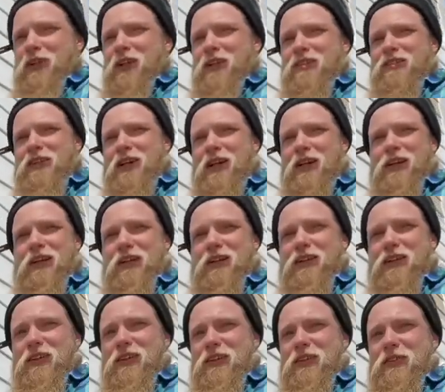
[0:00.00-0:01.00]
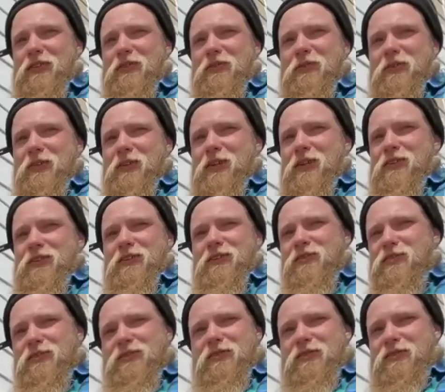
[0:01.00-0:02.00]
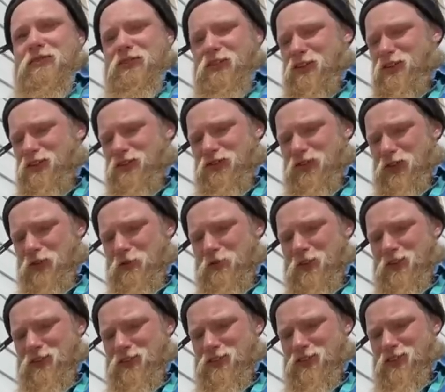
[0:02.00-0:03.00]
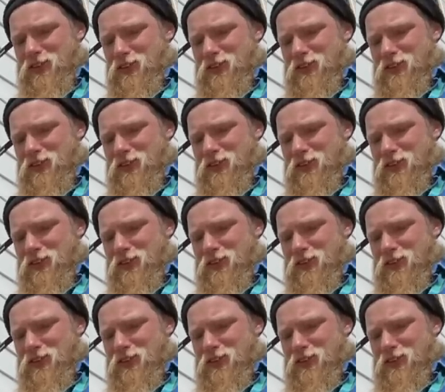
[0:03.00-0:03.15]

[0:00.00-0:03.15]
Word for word: exciting, you know, and then you go to film and it's like,